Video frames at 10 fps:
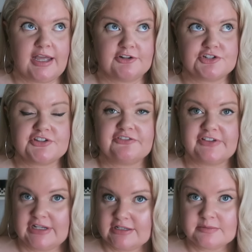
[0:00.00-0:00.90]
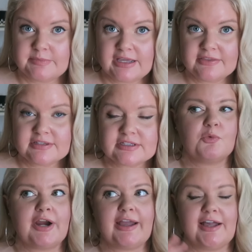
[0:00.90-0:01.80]
energy fitness myths
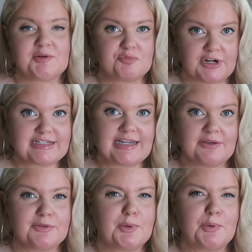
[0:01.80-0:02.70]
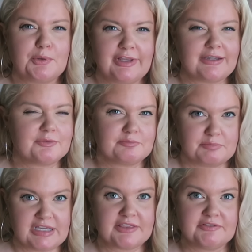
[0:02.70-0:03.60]
where I kind of break down the whole like
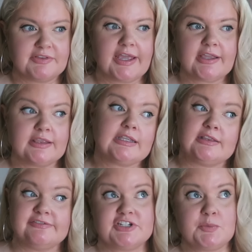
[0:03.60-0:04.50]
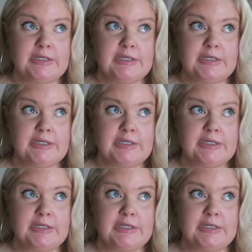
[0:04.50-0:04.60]
myth of like lifting